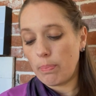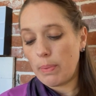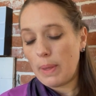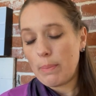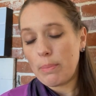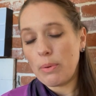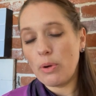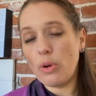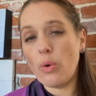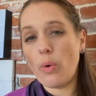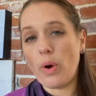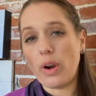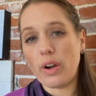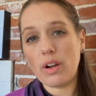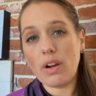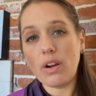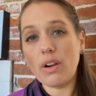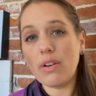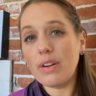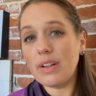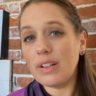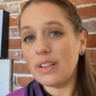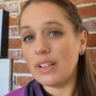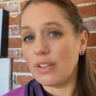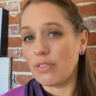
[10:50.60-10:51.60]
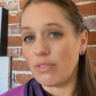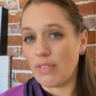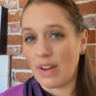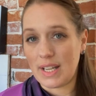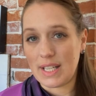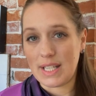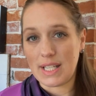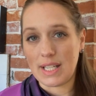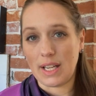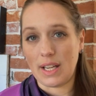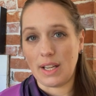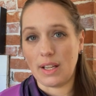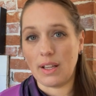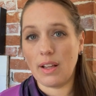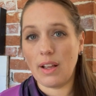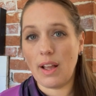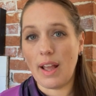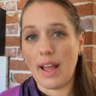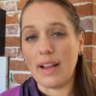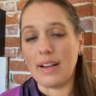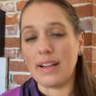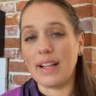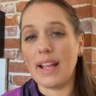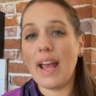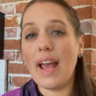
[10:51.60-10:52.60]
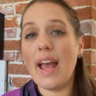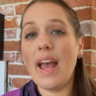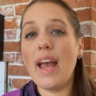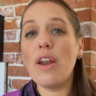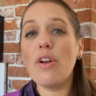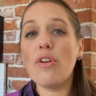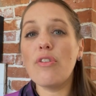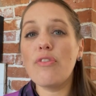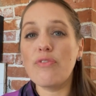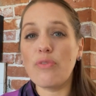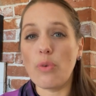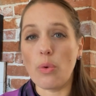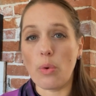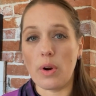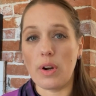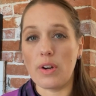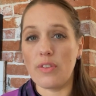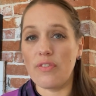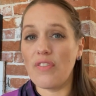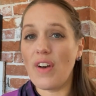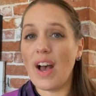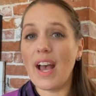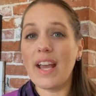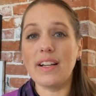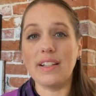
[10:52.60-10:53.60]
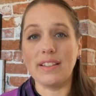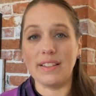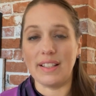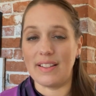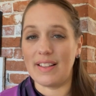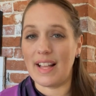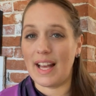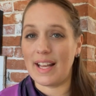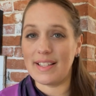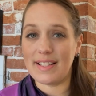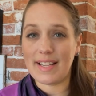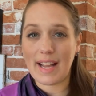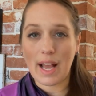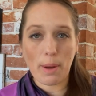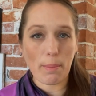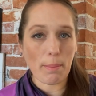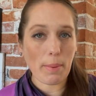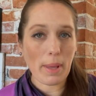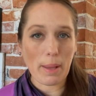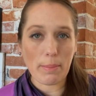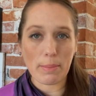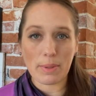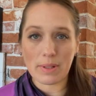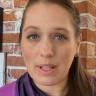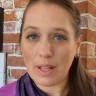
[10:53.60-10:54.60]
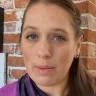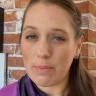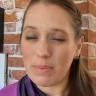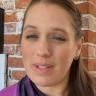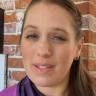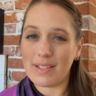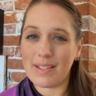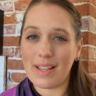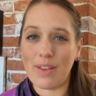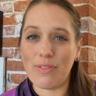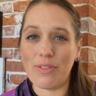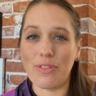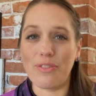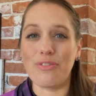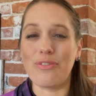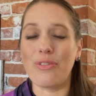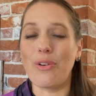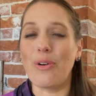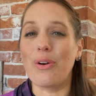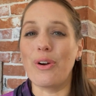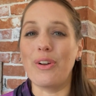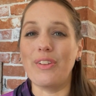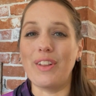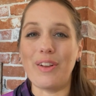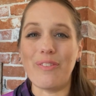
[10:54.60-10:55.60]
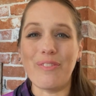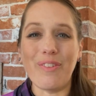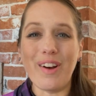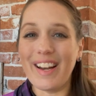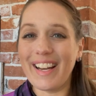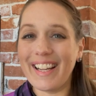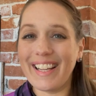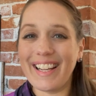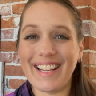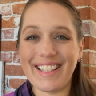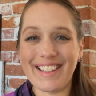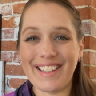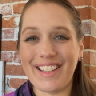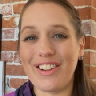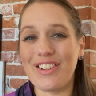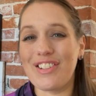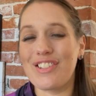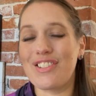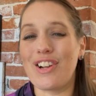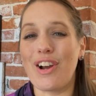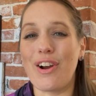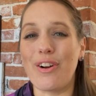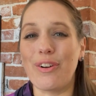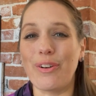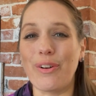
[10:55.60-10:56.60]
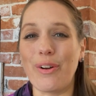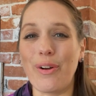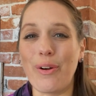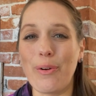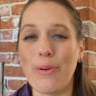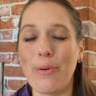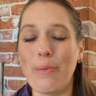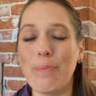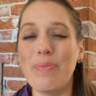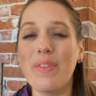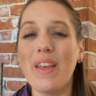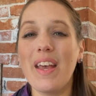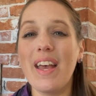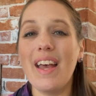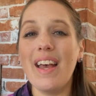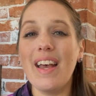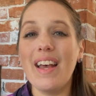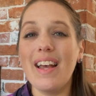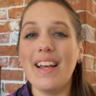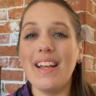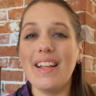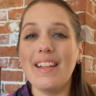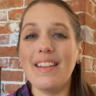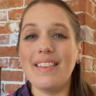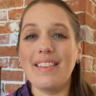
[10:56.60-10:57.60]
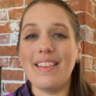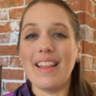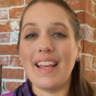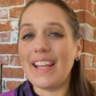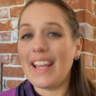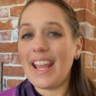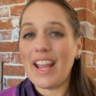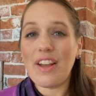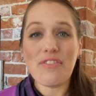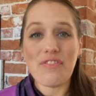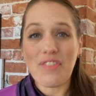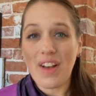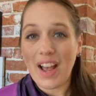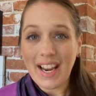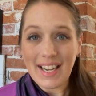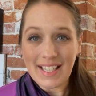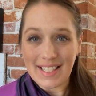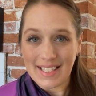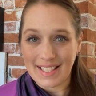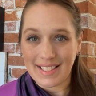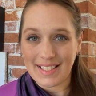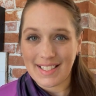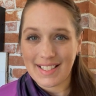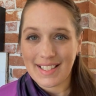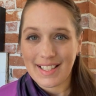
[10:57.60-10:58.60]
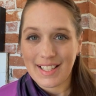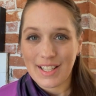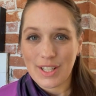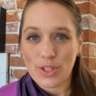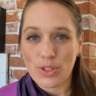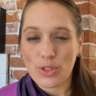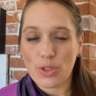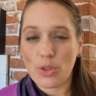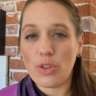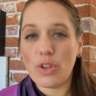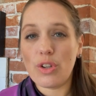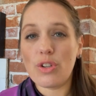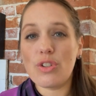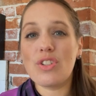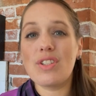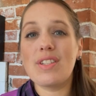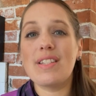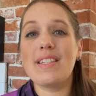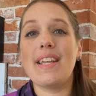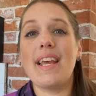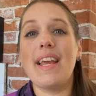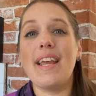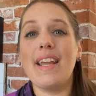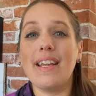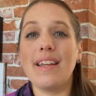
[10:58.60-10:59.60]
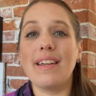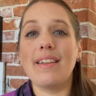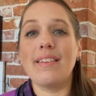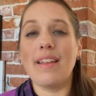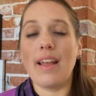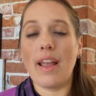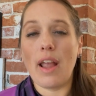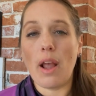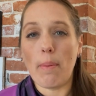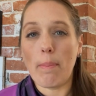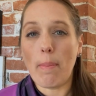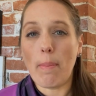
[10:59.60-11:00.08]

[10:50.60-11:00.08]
people who are currently renting and can afford finally that down payment they've been saving for and they want to get their starter home, they can't find it. So they're staying in the